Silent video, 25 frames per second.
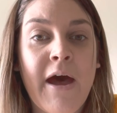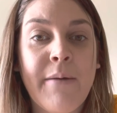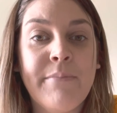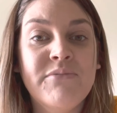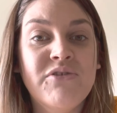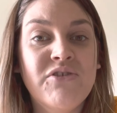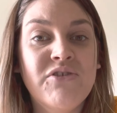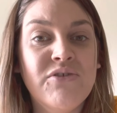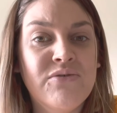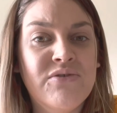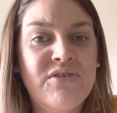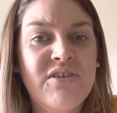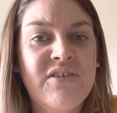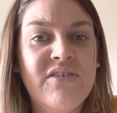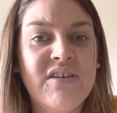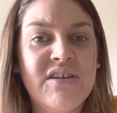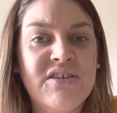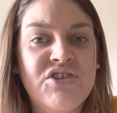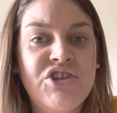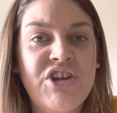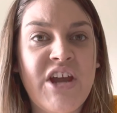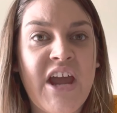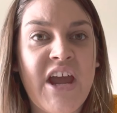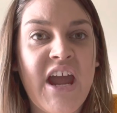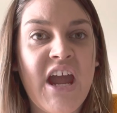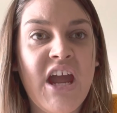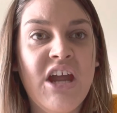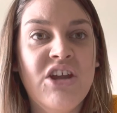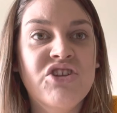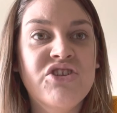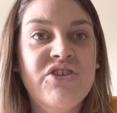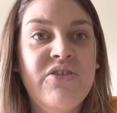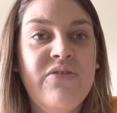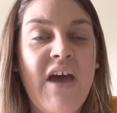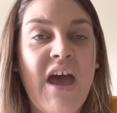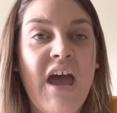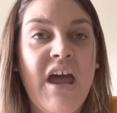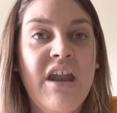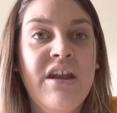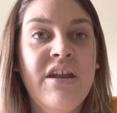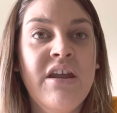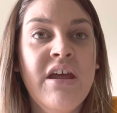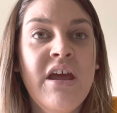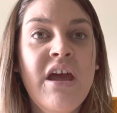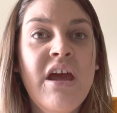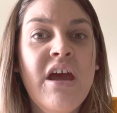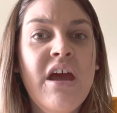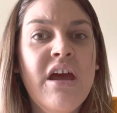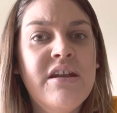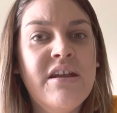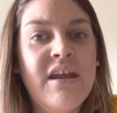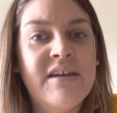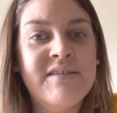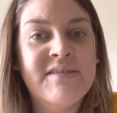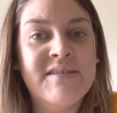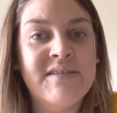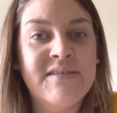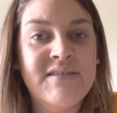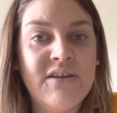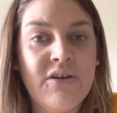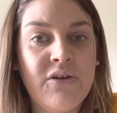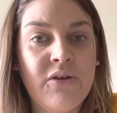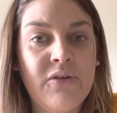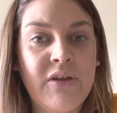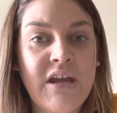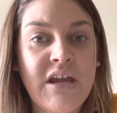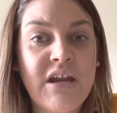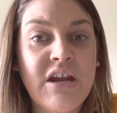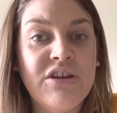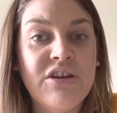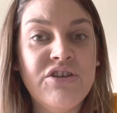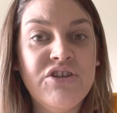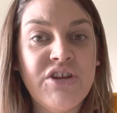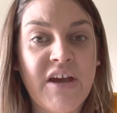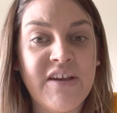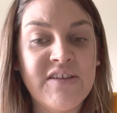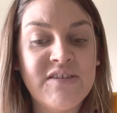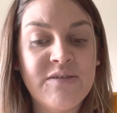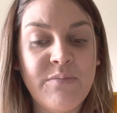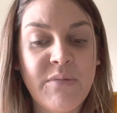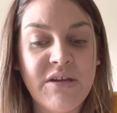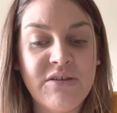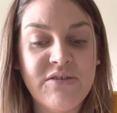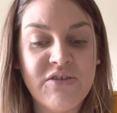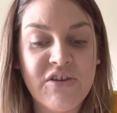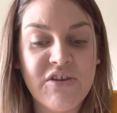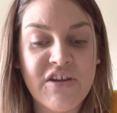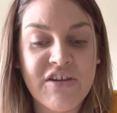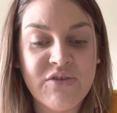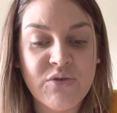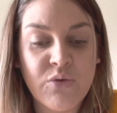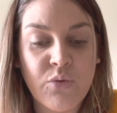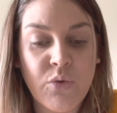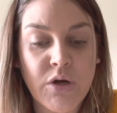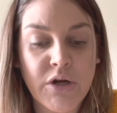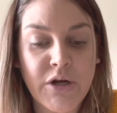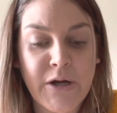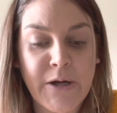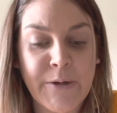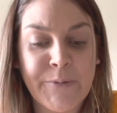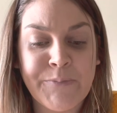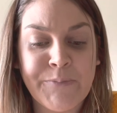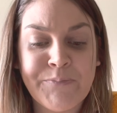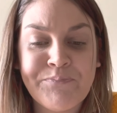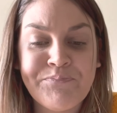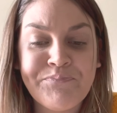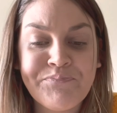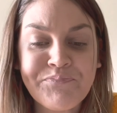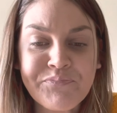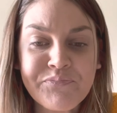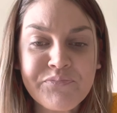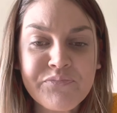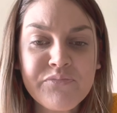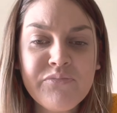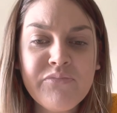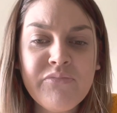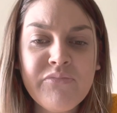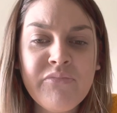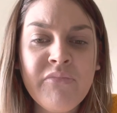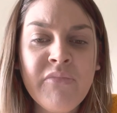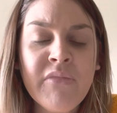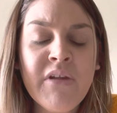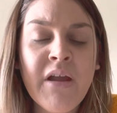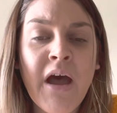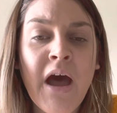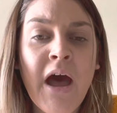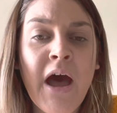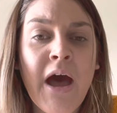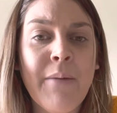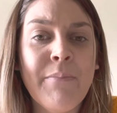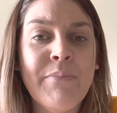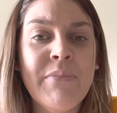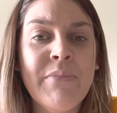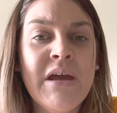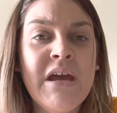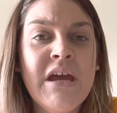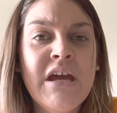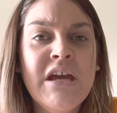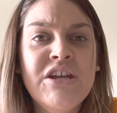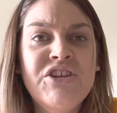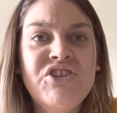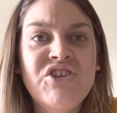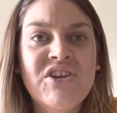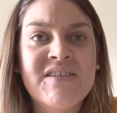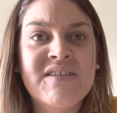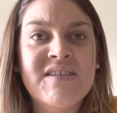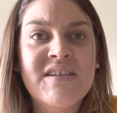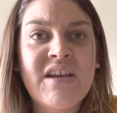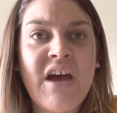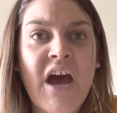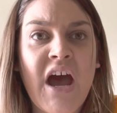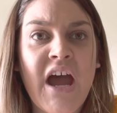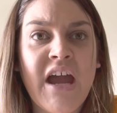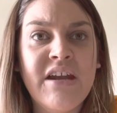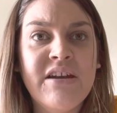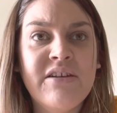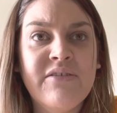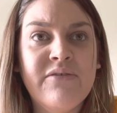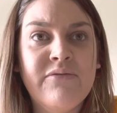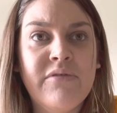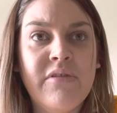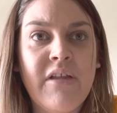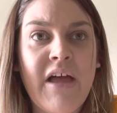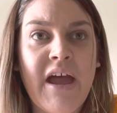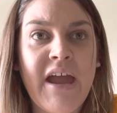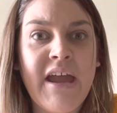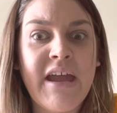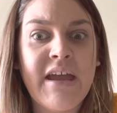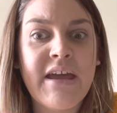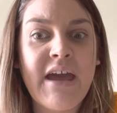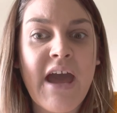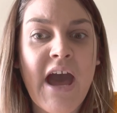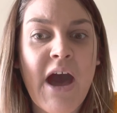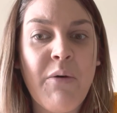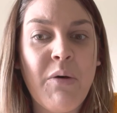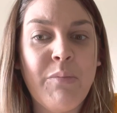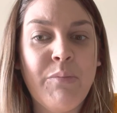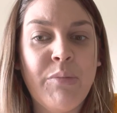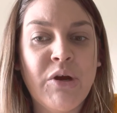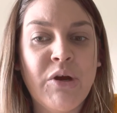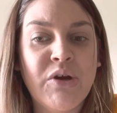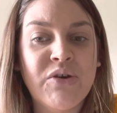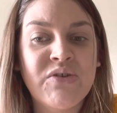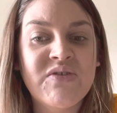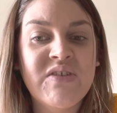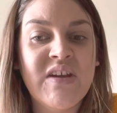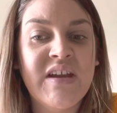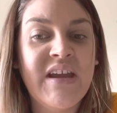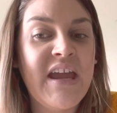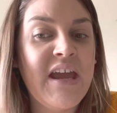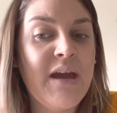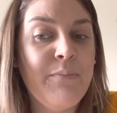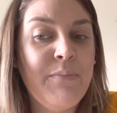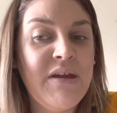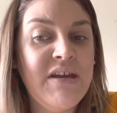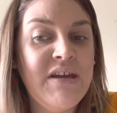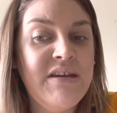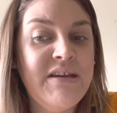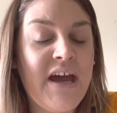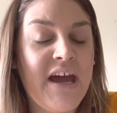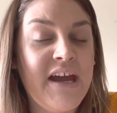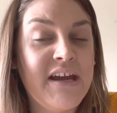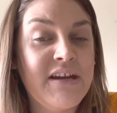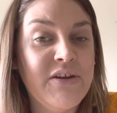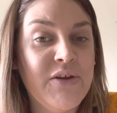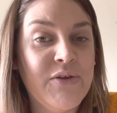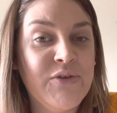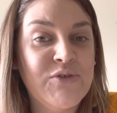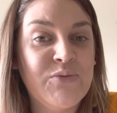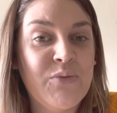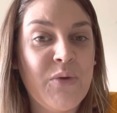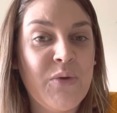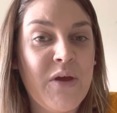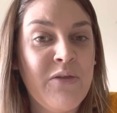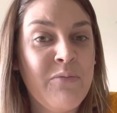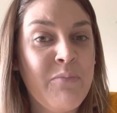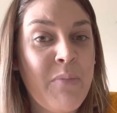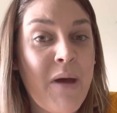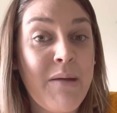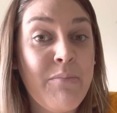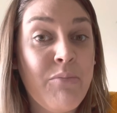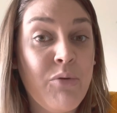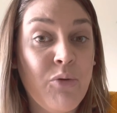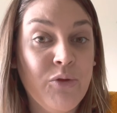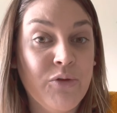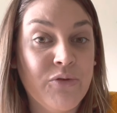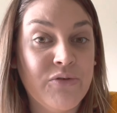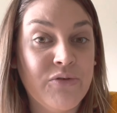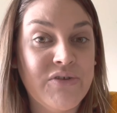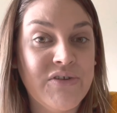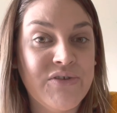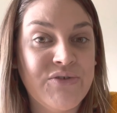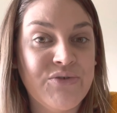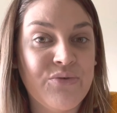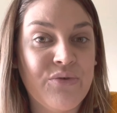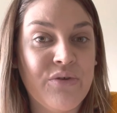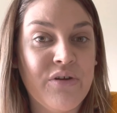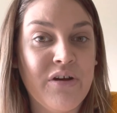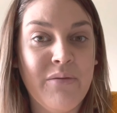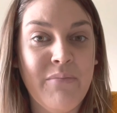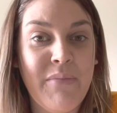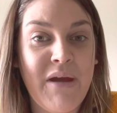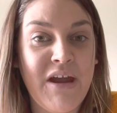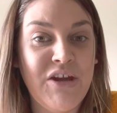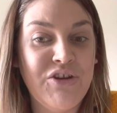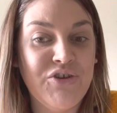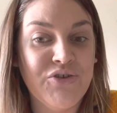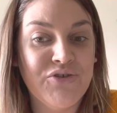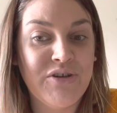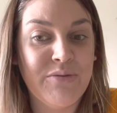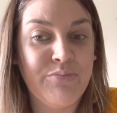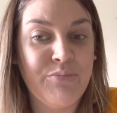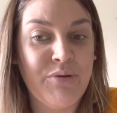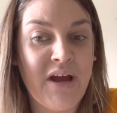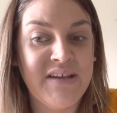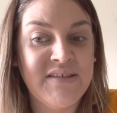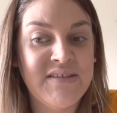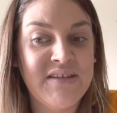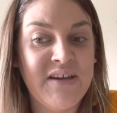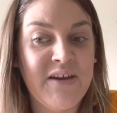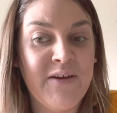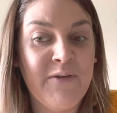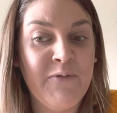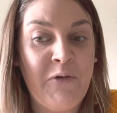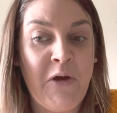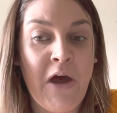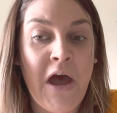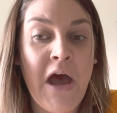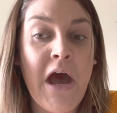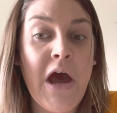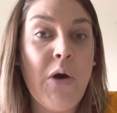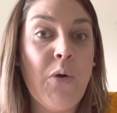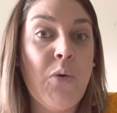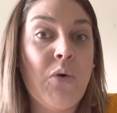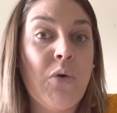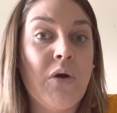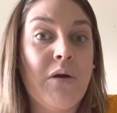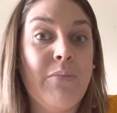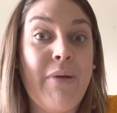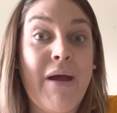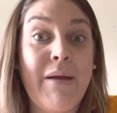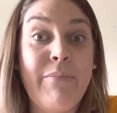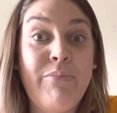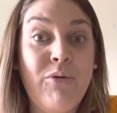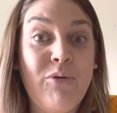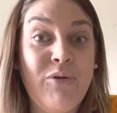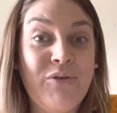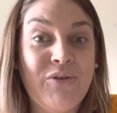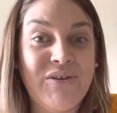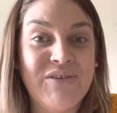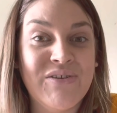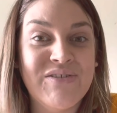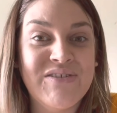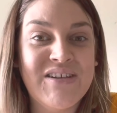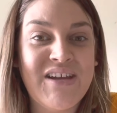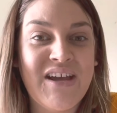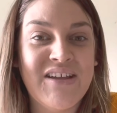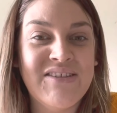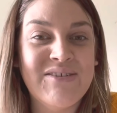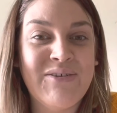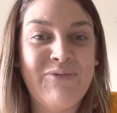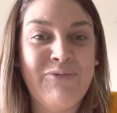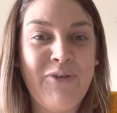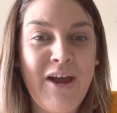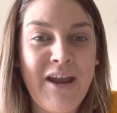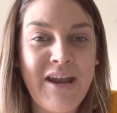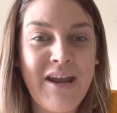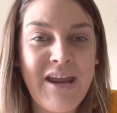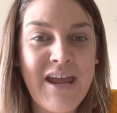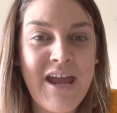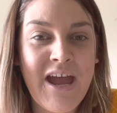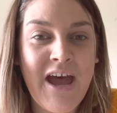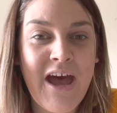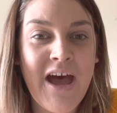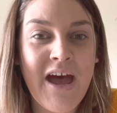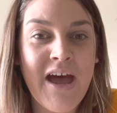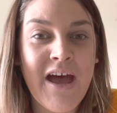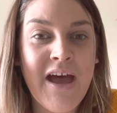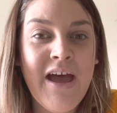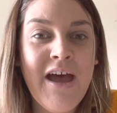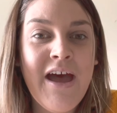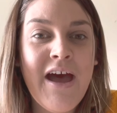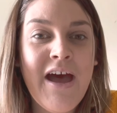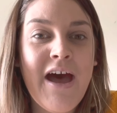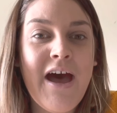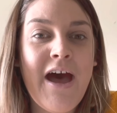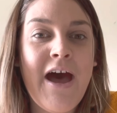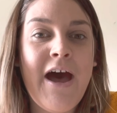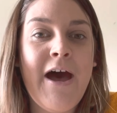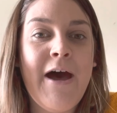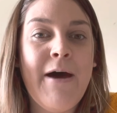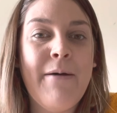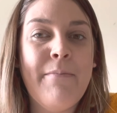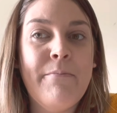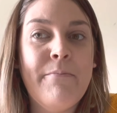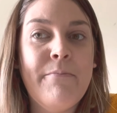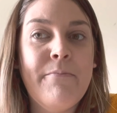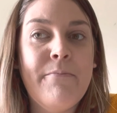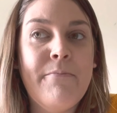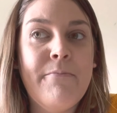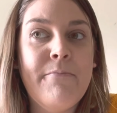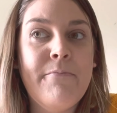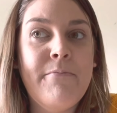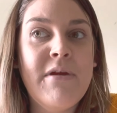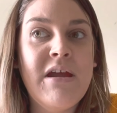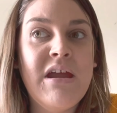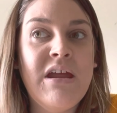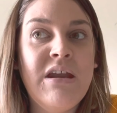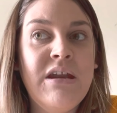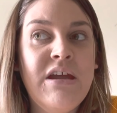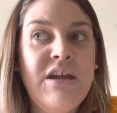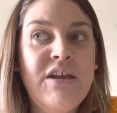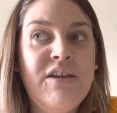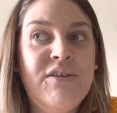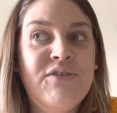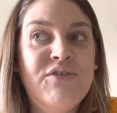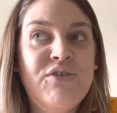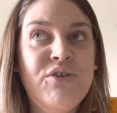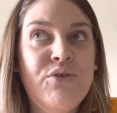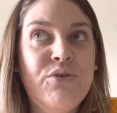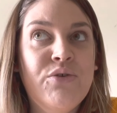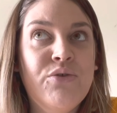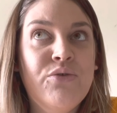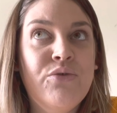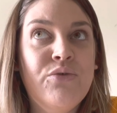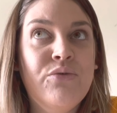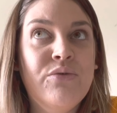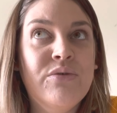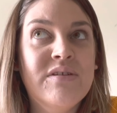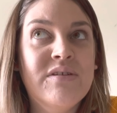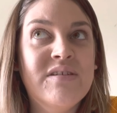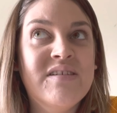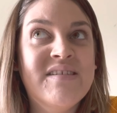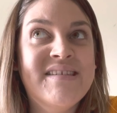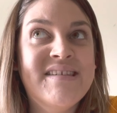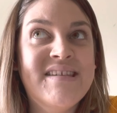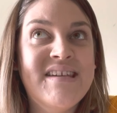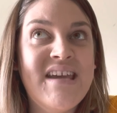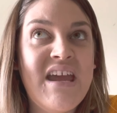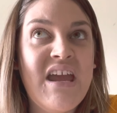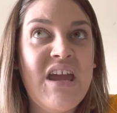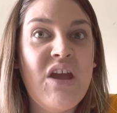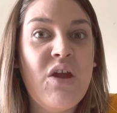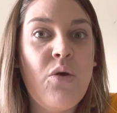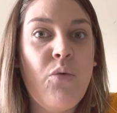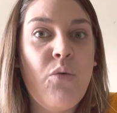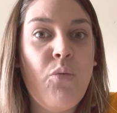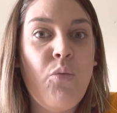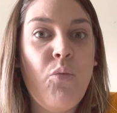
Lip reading: due to this change than necessarily an adjustment disorder. Just kind of like how a person can't be diagnosed with bipolar disorder, major depressive, or bipolar and schizophrenia, we need to see